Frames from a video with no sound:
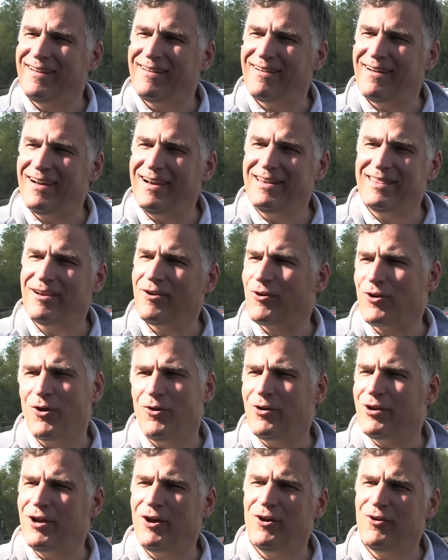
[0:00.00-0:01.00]
right, that are
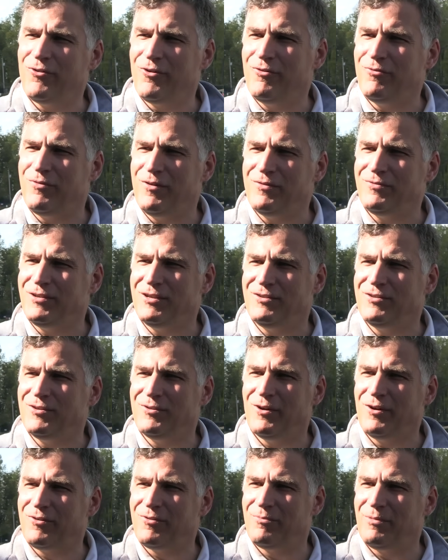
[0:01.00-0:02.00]
going 150,
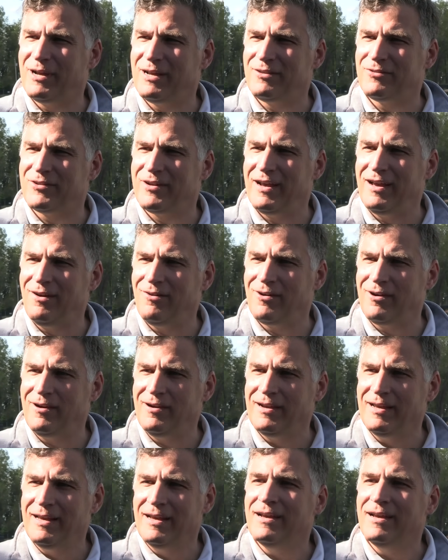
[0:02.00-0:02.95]
200 miles an hour.